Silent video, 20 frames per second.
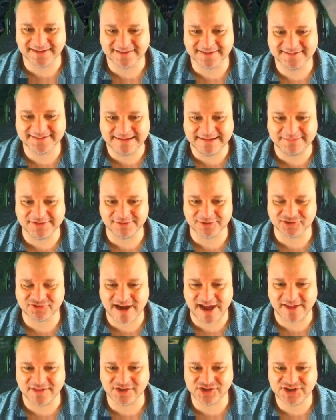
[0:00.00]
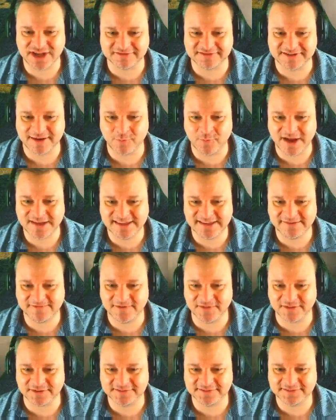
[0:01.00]
seem to attract the shells. And I'm waiting
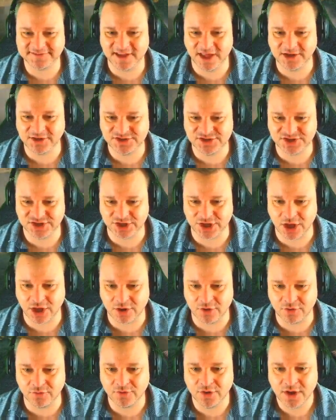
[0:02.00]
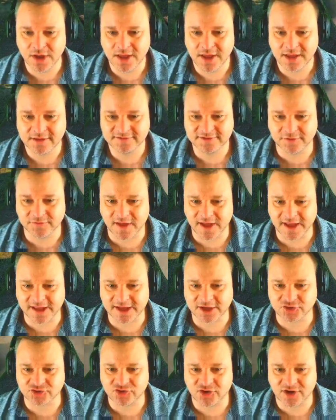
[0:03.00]
for the stun to go so that I
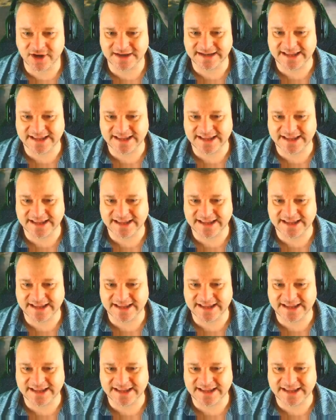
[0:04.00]
can try and